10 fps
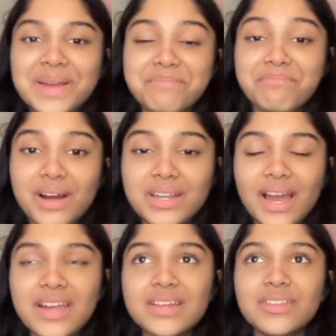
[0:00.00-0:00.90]
But
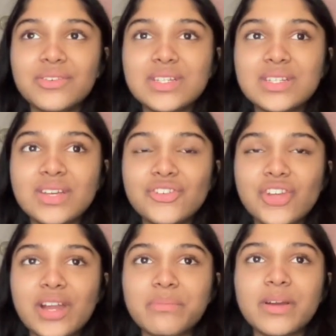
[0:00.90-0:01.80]
the reason I
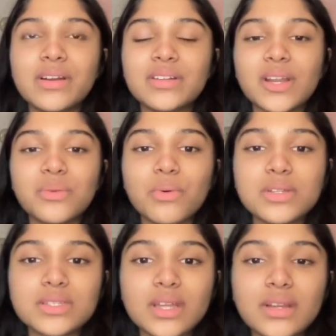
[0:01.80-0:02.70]
shared my content
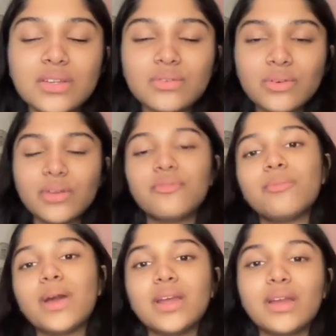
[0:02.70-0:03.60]
was that, if
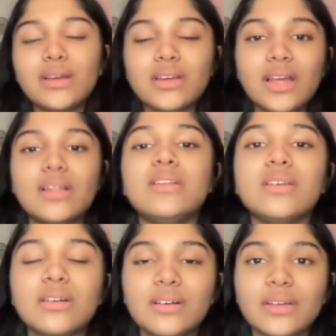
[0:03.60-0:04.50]
my
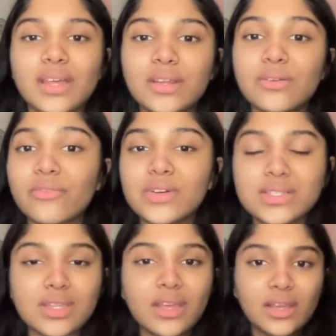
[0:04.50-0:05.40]
calligrapher
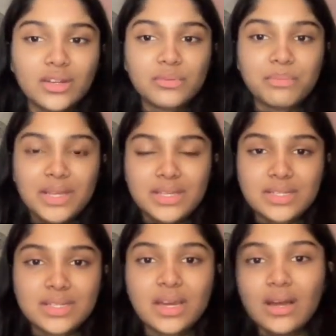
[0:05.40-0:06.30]
is thinking to
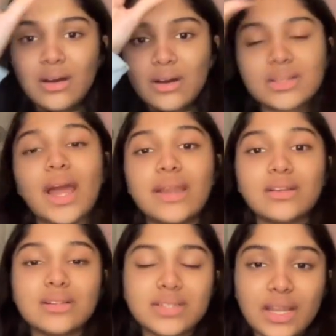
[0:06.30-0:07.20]
place her
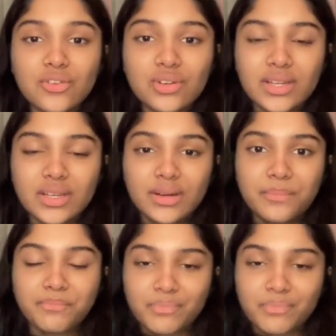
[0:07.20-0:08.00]
title centrally